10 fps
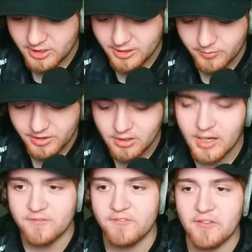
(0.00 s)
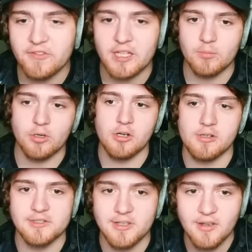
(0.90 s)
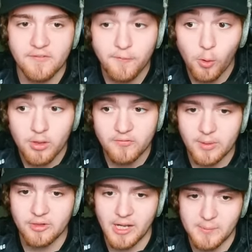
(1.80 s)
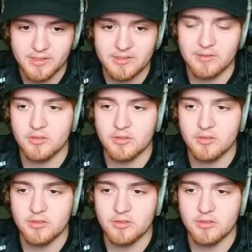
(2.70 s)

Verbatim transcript: 9, and we unlocked 15 brawlers. Four of them are epics,